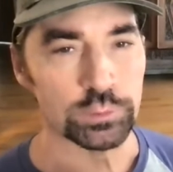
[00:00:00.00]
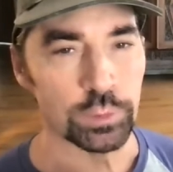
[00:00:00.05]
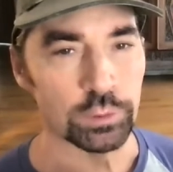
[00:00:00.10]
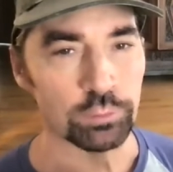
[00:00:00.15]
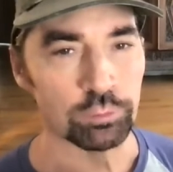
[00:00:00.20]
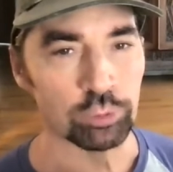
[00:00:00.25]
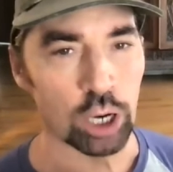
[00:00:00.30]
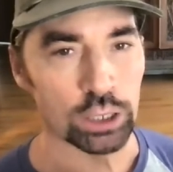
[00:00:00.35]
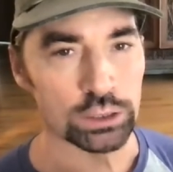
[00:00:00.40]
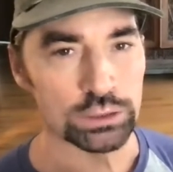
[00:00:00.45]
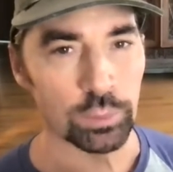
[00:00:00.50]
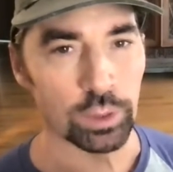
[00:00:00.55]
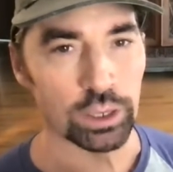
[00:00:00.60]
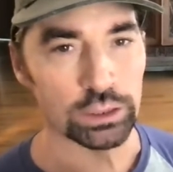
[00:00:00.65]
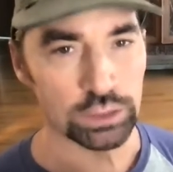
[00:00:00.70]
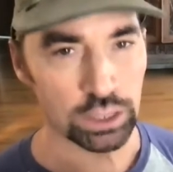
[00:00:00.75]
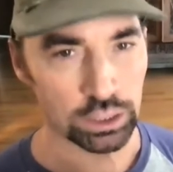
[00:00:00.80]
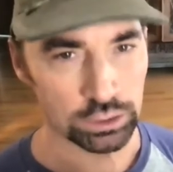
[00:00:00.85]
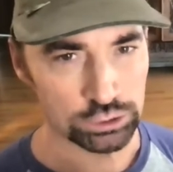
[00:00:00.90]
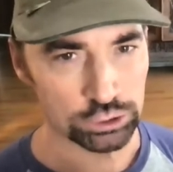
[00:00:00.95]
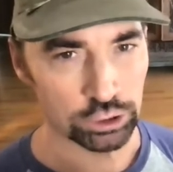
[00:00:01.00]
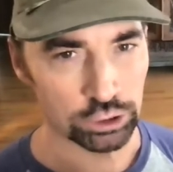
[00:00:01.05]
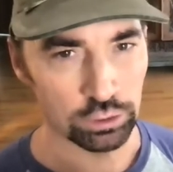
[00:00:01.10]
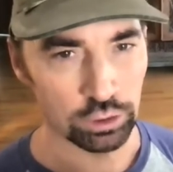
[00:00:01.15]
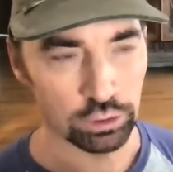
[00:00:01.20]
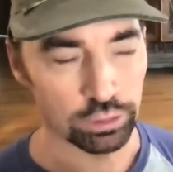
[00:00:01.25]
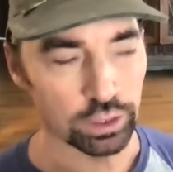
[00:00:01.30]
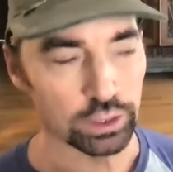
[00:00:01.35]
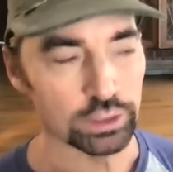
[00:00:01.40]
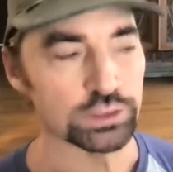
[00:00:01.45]
been brought to my
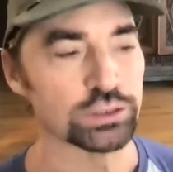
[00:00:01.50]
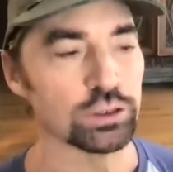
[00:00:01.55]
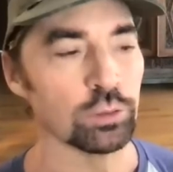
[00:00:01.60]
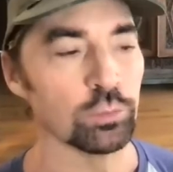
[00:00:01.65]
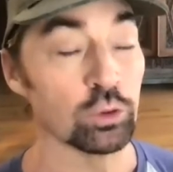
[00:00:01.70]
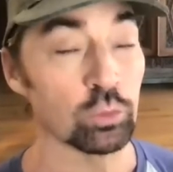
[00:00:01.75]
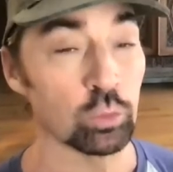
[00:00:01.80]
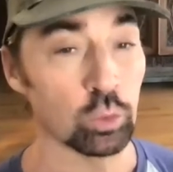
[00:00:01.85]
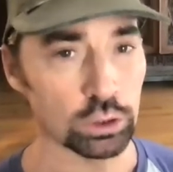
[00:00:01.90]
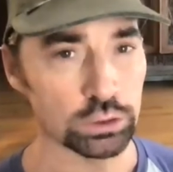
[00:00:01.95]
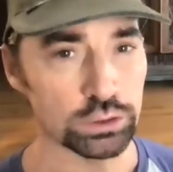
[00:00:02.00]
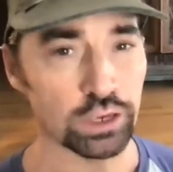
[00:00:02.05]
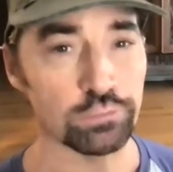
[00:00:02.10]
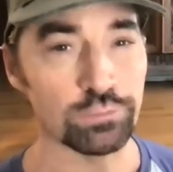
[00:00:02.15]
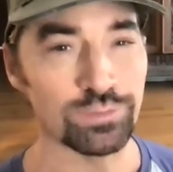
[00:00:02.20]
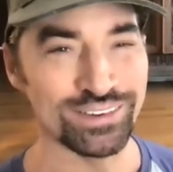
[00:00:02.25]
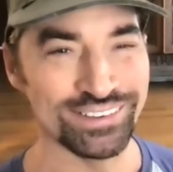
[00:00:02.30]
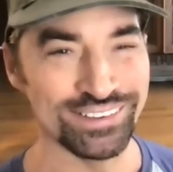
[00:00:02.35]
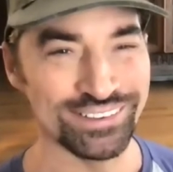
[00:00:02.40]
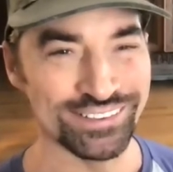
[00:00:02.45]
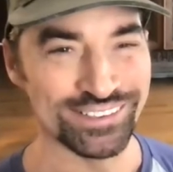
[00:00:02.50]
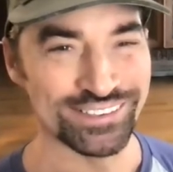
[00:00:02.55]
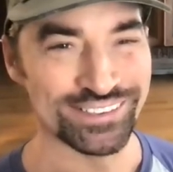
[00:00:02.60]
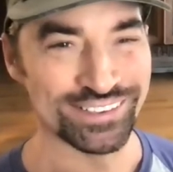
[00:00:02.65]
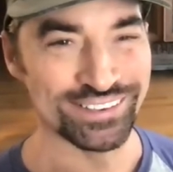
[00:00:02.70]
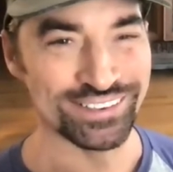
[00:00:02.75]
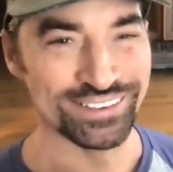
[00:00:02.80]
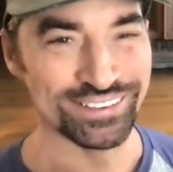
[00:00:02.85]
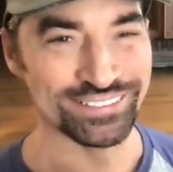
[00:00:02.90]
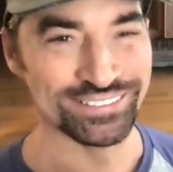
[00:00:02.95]
attention that some of the words I've been
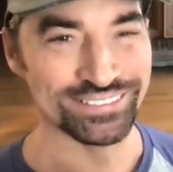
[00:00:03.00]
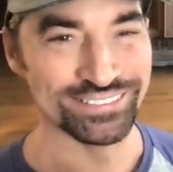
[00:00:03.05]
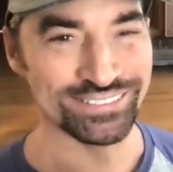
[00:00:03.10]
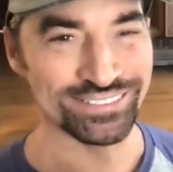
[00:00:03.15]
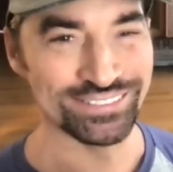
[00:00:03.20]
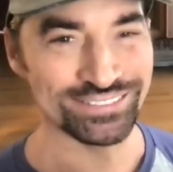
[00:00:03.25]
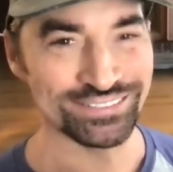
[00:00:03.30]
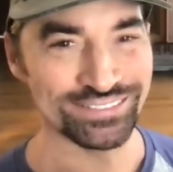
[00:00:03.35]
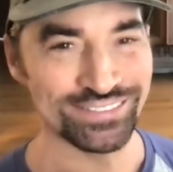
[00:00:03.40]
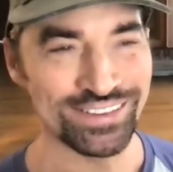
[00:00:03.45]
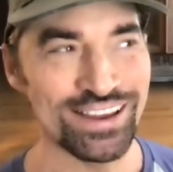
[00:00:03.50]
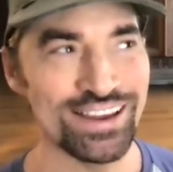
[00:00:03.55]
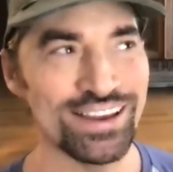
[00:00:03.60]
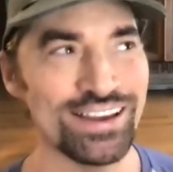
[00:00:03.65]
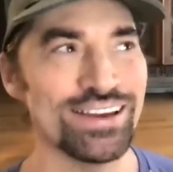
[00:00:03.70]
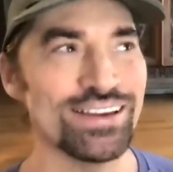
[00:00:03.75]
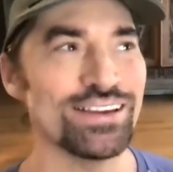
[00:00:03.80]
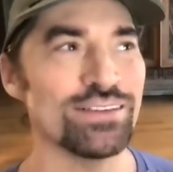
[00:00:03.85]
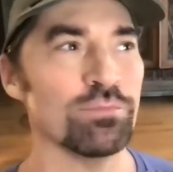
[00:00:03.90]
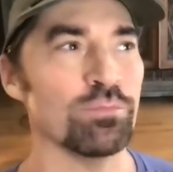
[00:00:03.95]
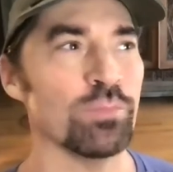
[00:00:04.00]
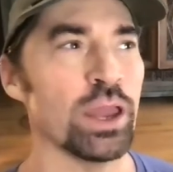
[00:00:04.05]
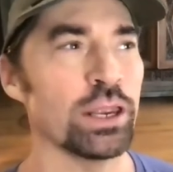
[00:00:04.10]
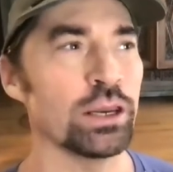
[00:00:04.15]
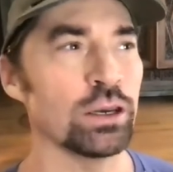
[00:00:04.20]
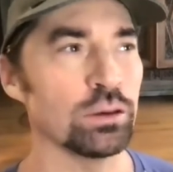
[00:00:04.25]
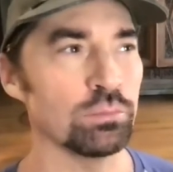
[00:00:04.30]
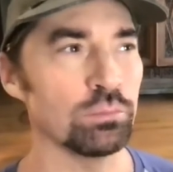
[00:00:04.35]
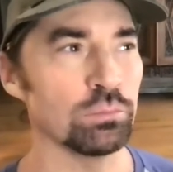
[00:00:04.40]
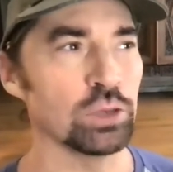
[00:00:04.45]
using
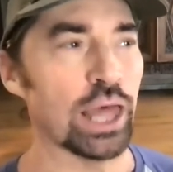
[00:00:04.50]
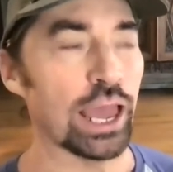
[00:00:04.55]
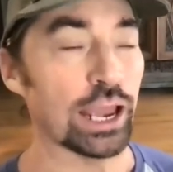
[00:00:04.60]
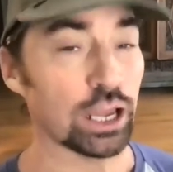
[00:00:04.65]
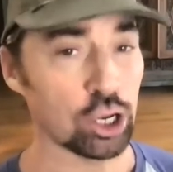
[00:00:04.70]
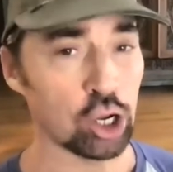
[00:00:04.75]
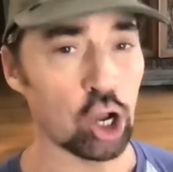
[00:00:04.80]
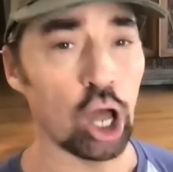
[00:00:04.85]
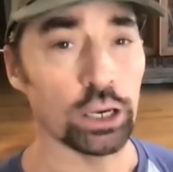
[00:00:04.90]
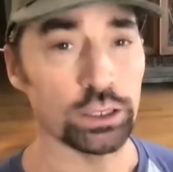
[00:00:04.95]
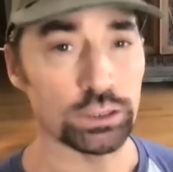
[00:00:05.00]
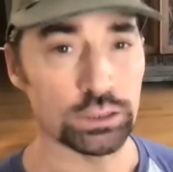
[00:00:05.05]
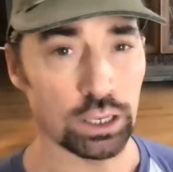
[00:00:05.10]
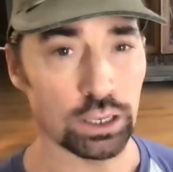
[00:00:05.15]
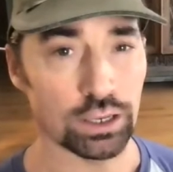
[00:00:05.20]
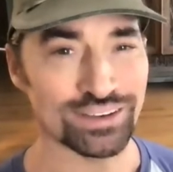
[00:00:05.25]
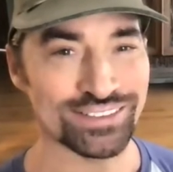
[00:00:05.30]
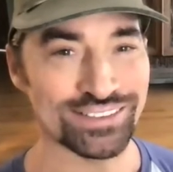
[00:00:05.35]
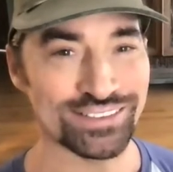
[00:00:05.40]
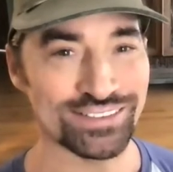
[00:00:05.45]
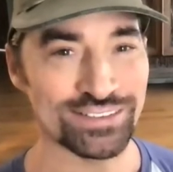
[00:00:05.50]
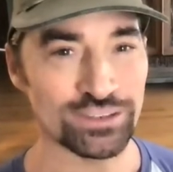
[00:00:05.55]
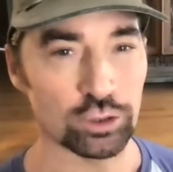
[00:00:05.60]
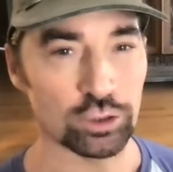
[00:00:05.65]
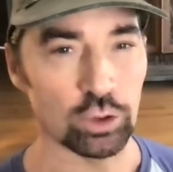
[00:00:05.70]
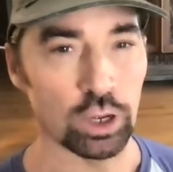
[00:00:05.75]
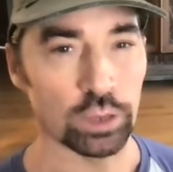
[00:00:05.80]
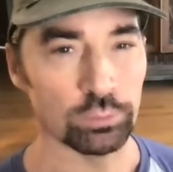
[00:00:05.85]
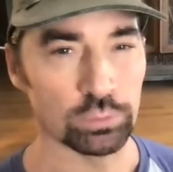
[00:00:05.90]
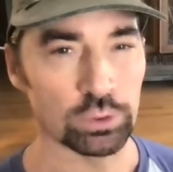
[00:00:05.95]
may lack context.
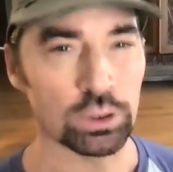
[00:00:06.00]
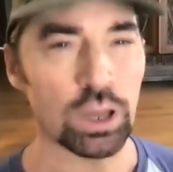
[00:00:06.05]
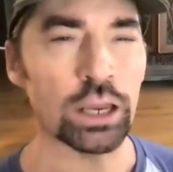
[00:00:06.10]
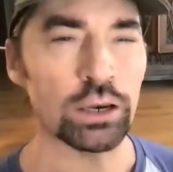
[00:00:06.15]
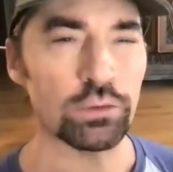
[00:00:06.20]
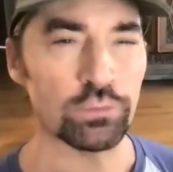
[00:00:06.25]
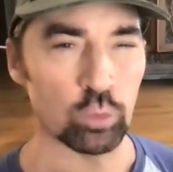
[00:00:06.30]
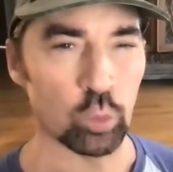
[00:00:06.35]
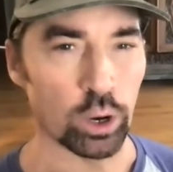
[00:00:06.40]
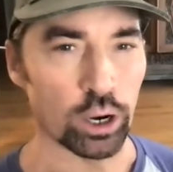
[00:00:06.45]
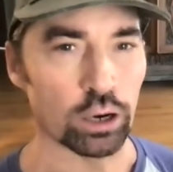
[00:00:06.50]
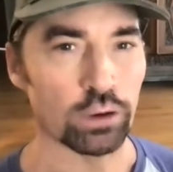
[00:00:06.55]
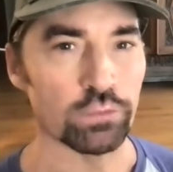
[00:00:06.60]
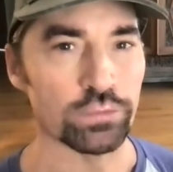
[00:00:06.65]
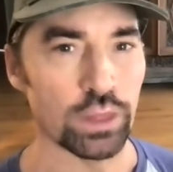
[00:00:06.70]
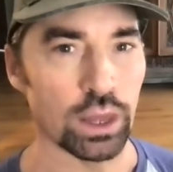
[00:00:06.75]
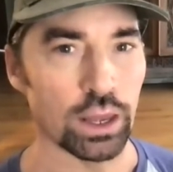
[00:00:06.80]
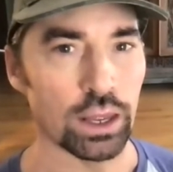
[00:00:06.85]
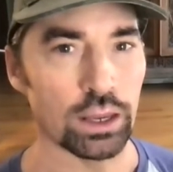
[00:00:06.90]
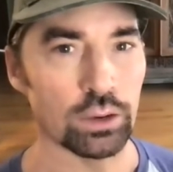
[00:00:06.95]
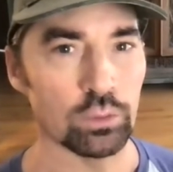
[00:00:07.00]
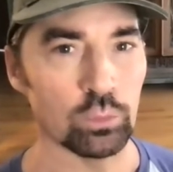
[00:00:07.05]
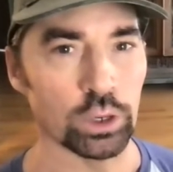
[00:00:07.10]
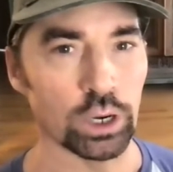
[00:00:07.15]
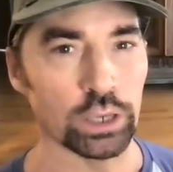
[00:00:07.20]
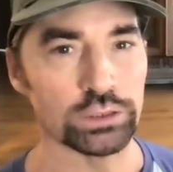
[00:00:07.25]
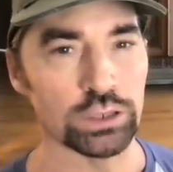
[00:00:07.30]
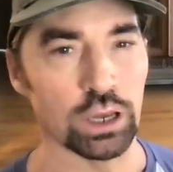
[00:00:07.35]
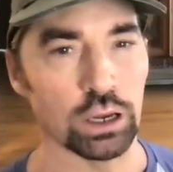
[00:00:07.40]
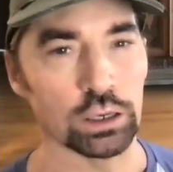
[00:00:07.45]
So I'm kind of aware of that when
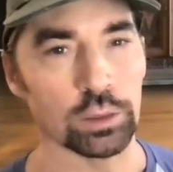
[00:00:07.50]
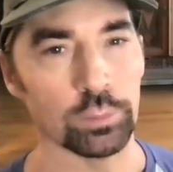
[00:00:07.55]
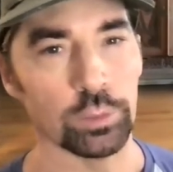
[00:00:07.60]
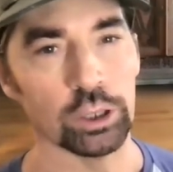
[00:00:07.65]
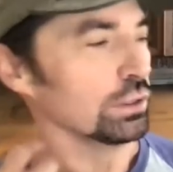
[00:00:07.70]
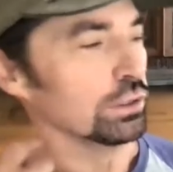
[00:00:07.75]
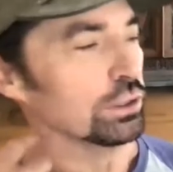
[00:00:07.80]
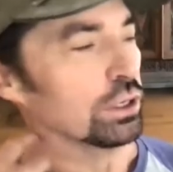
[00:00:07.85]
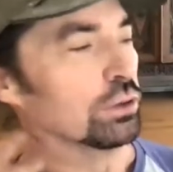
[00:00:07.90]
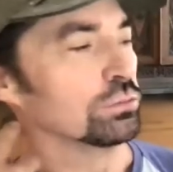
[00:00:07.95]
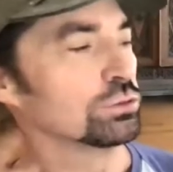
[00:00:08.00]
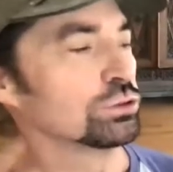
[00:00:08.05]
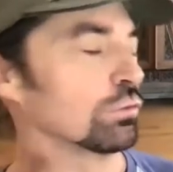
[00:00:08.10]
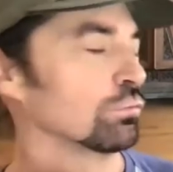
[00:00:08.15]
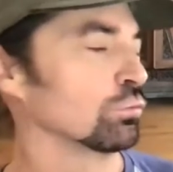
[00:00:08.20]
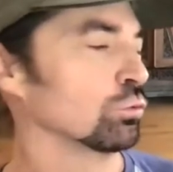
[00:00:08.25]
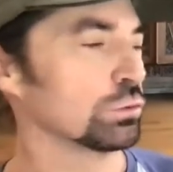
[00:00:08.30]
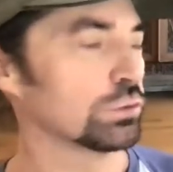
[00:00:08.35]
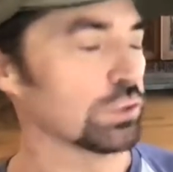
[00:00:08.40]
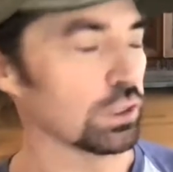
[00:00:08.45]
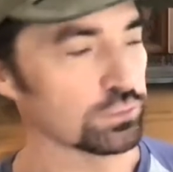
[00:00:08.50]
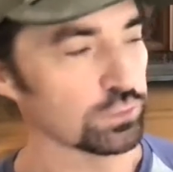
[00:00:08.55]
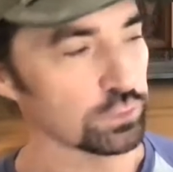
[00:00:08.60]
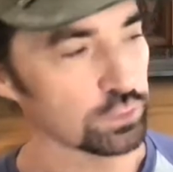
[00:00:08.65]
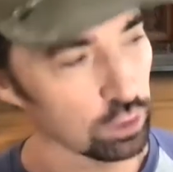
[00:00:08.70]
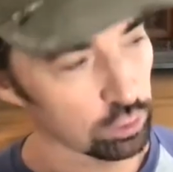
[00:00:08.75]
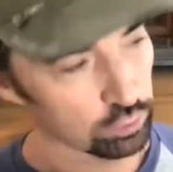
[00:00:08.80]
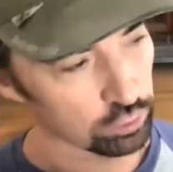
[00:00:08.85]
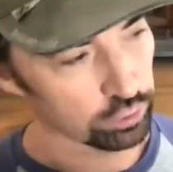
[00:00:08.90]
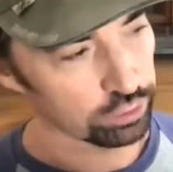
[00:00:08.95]
I talk about, you know, Chevreul's laws of
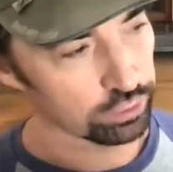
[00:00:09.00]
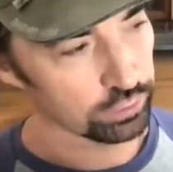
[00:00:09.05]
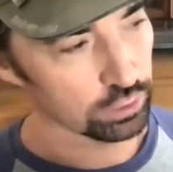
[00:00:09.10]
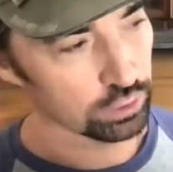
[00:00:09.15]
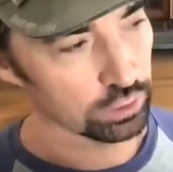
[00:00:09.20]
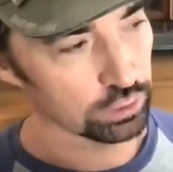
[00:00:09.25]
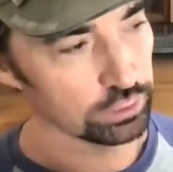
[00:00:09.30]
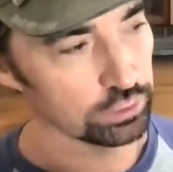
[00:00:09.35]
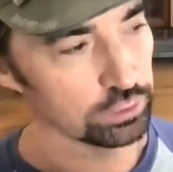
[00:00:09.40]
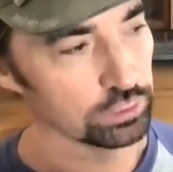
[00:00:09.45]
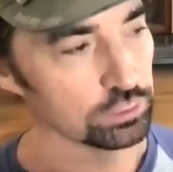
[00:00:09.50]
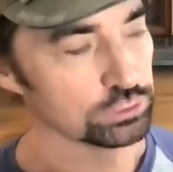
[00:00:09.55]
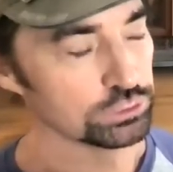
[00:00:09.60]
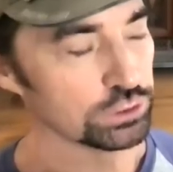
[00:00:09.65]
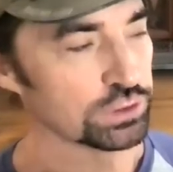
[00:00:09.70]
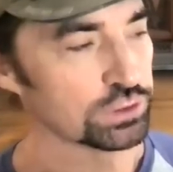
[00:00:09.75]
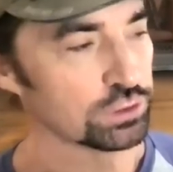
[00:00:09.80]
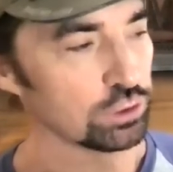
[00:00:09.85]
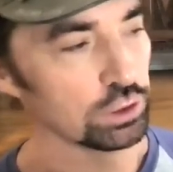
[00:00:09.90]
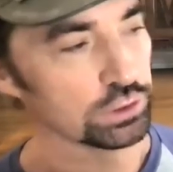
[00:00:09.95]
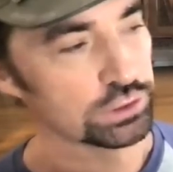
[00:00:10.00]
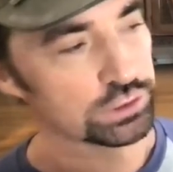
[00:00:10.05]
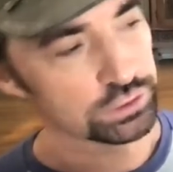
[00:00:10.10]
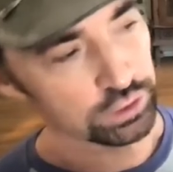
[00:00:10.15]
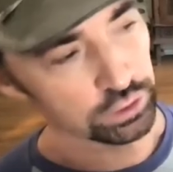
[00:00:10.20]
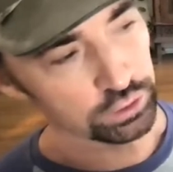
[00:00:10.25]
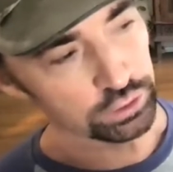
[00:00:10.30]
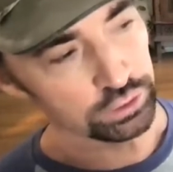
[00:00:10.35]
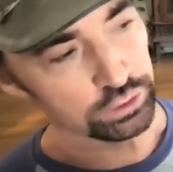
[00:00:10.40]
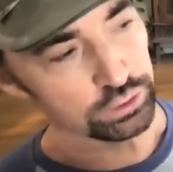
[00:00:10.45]
color theory or Gestalt
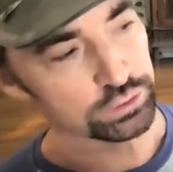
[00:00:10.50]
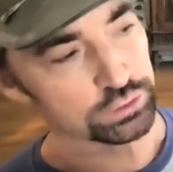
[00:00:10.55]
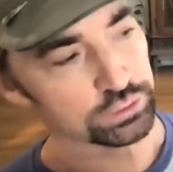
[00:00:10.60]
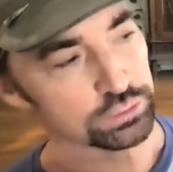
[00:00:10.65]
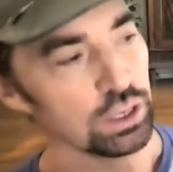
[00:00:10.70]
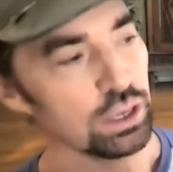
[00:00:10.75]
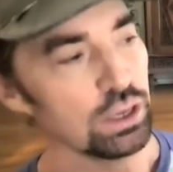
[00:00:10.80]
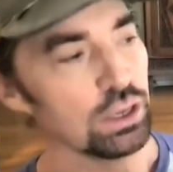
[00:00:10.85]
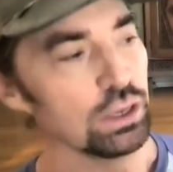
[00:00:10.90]
studies,